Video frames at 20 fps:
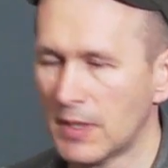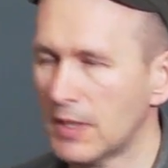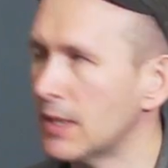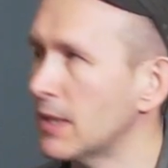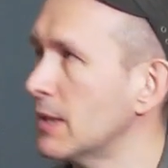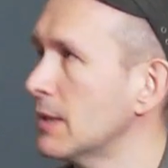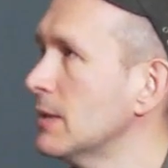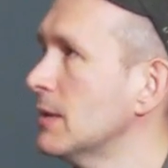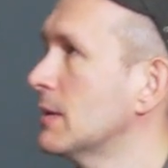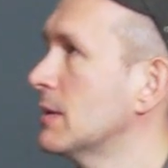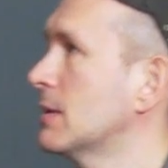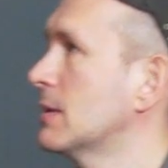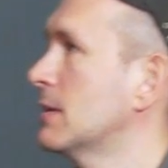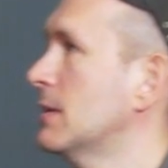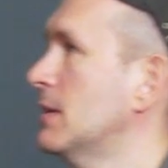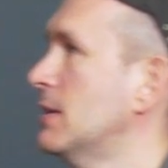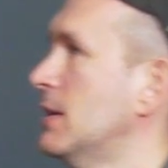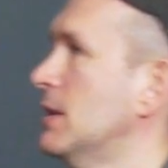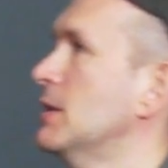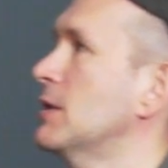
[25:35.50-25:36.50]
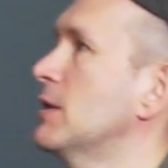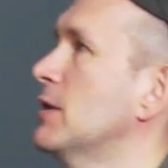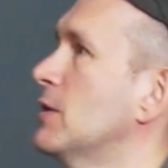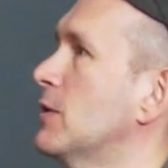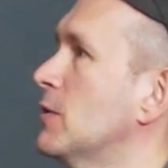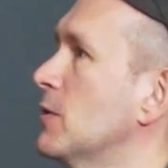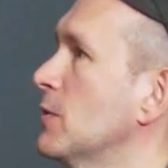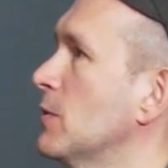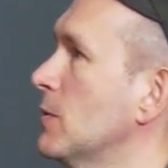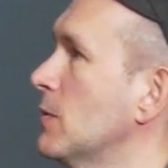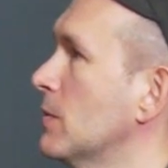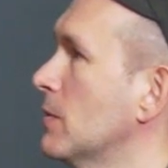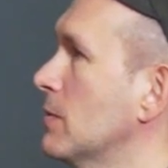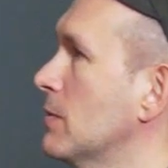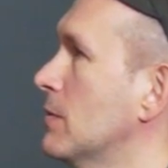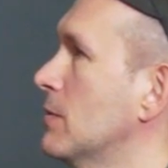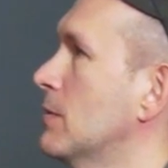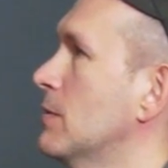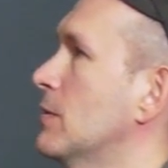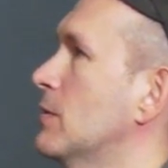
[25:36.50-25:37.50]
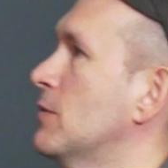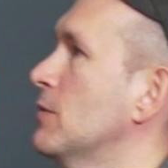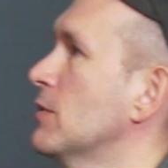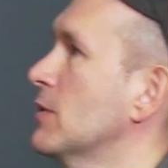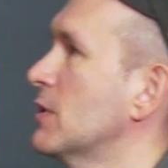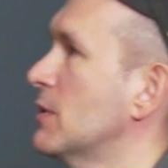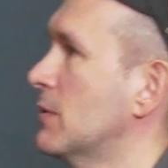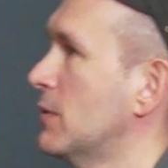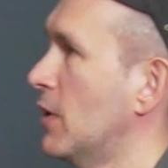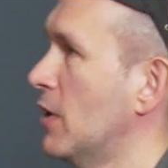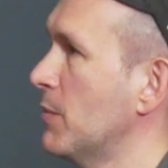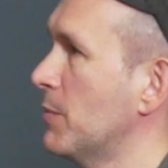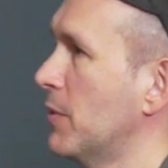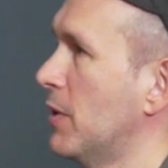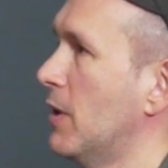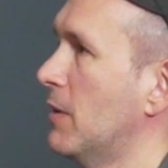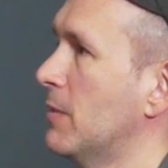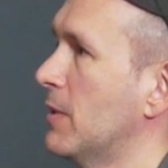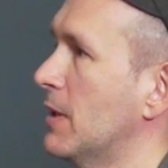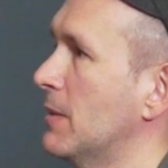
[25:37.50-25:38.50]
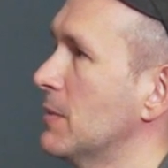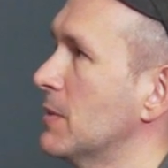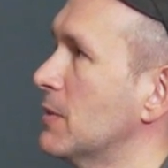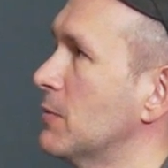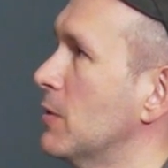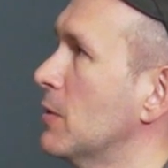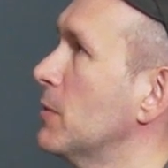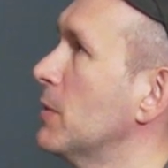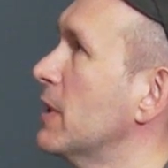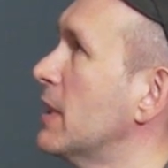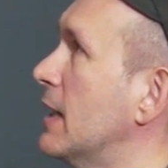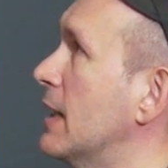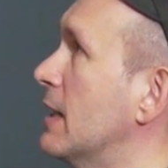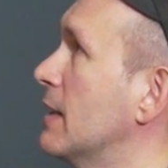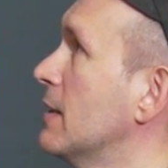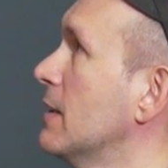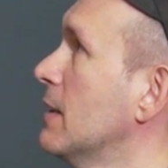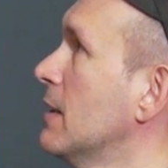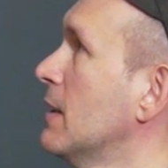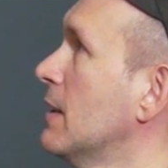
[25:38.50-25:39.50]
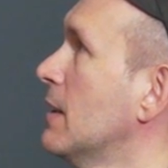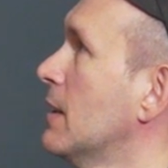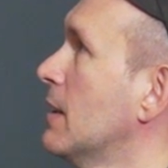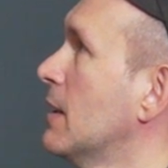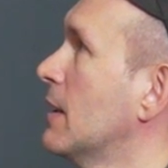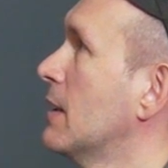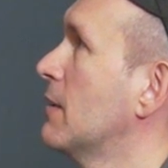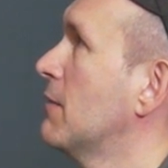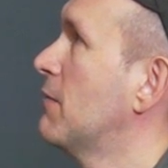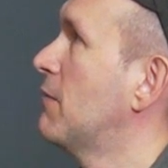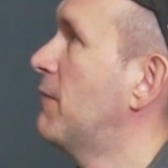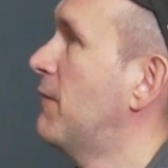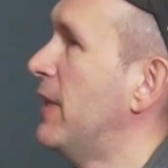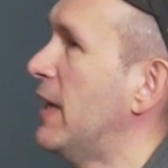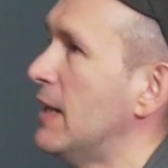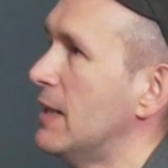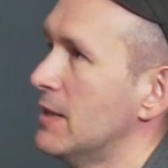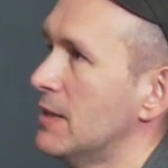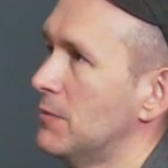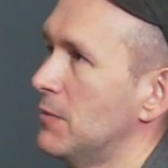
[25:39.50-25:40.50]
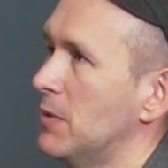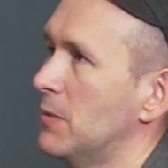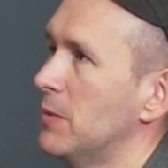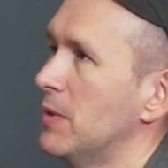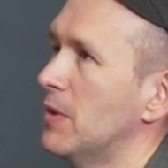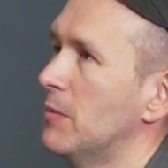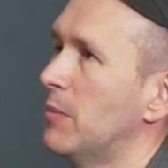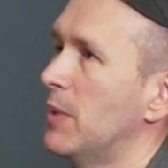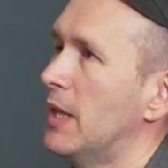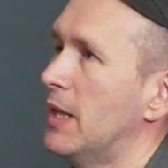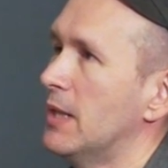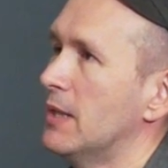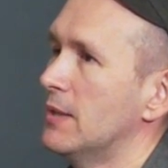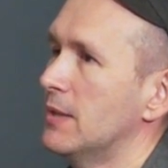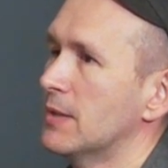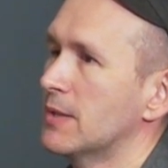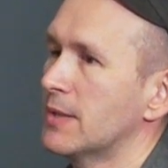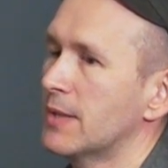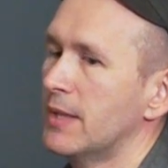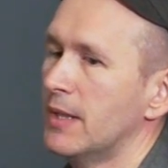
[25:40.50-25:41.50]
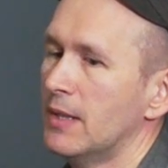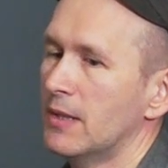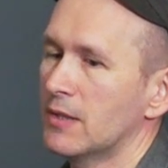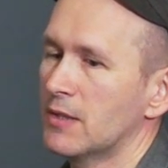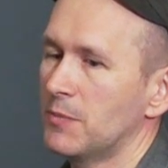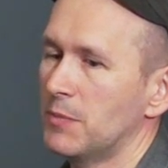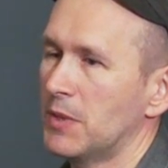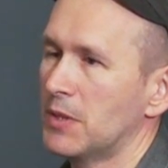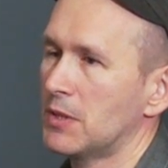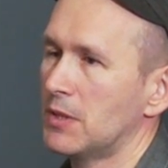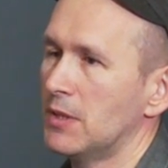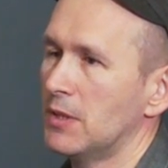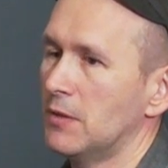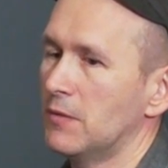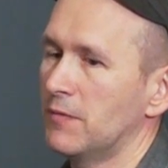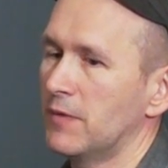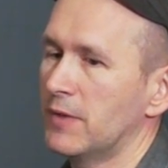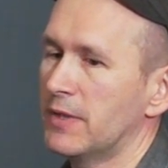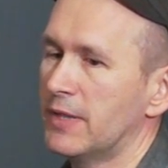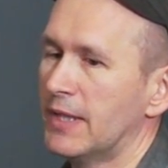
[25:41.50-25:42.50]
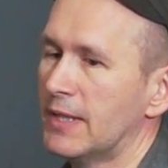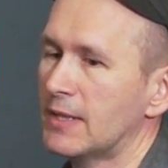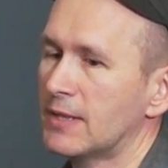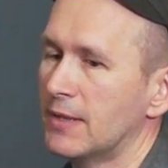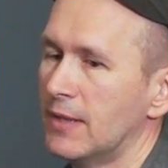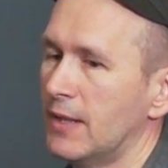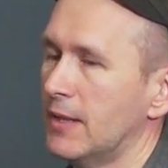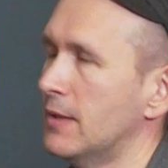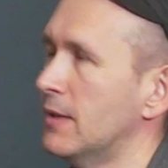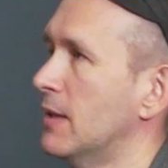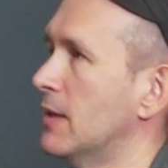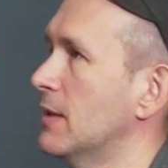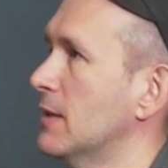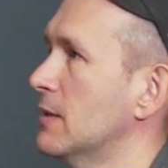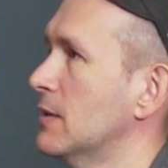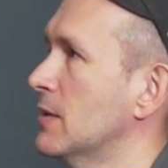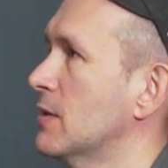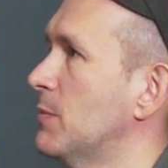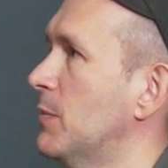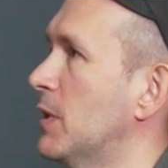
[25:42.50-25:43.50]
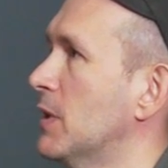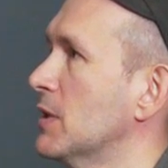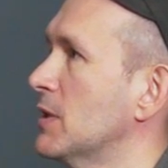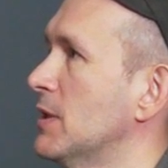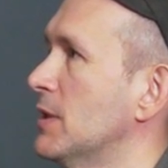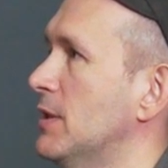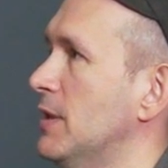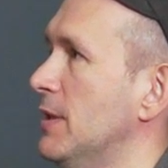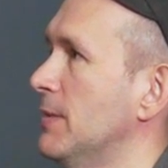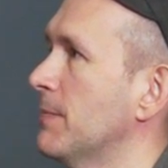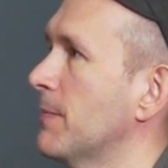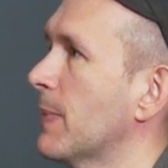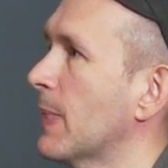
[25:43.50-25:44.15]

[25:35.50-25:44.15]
are essentially two toy problems. What we can face when we apply that scale, especially over text data, is the sparsity.